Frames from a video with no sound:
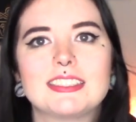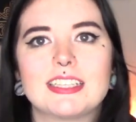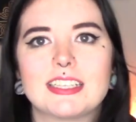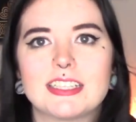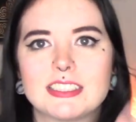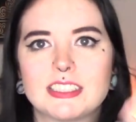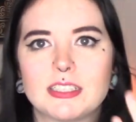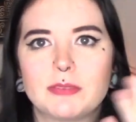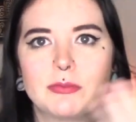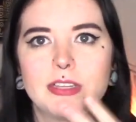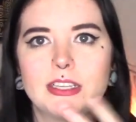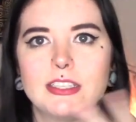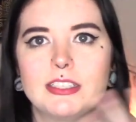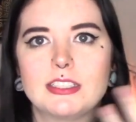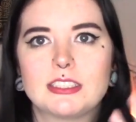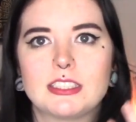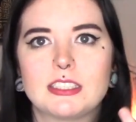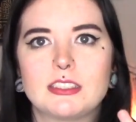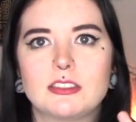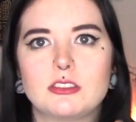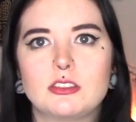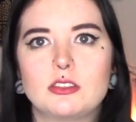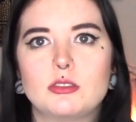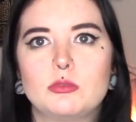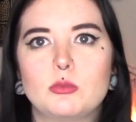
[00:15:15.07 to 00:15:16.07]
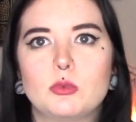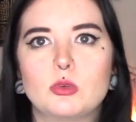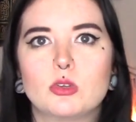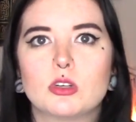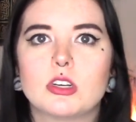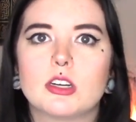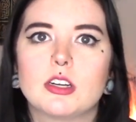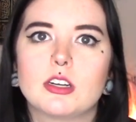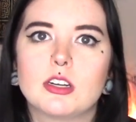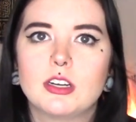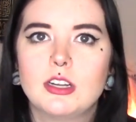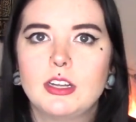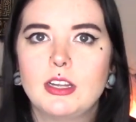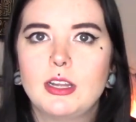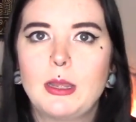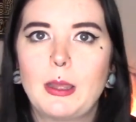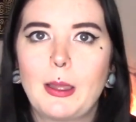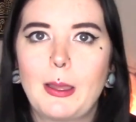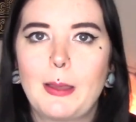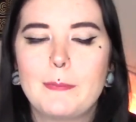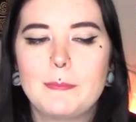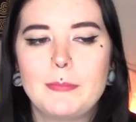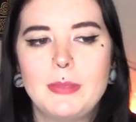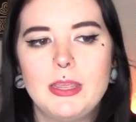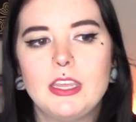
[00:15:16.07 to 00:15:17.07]
Like something that's a little more
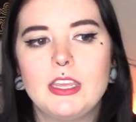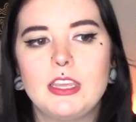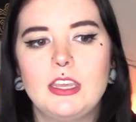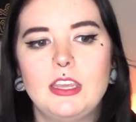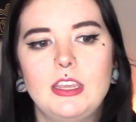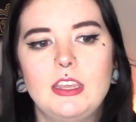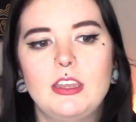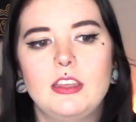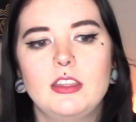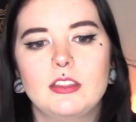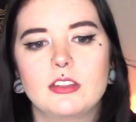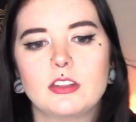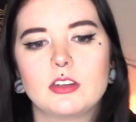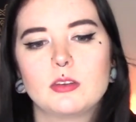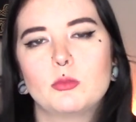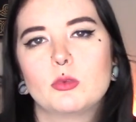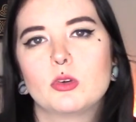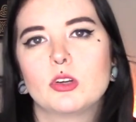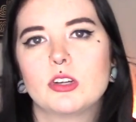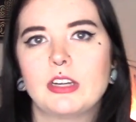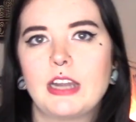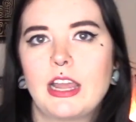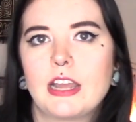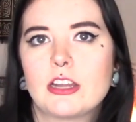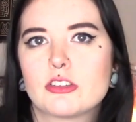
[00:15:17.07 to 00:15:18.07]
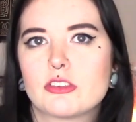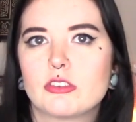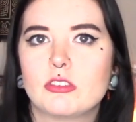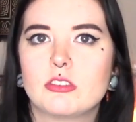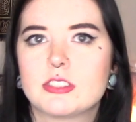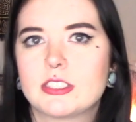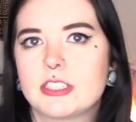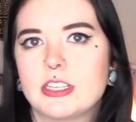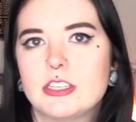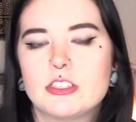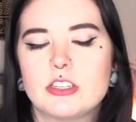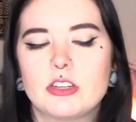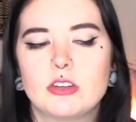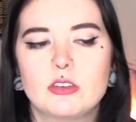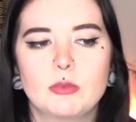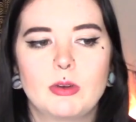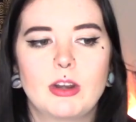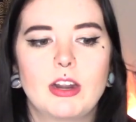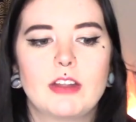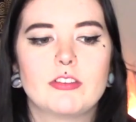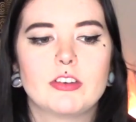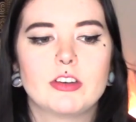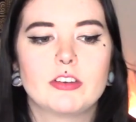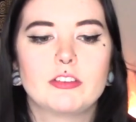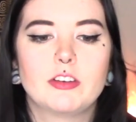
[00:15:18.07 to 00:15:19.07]
pinky, a little more natural skin tone,
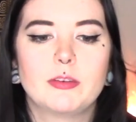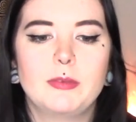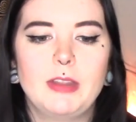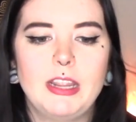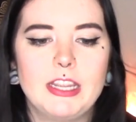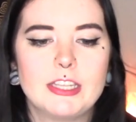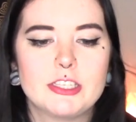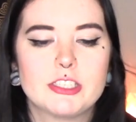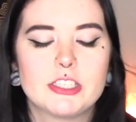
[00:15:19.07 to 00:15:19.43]
whatever for me.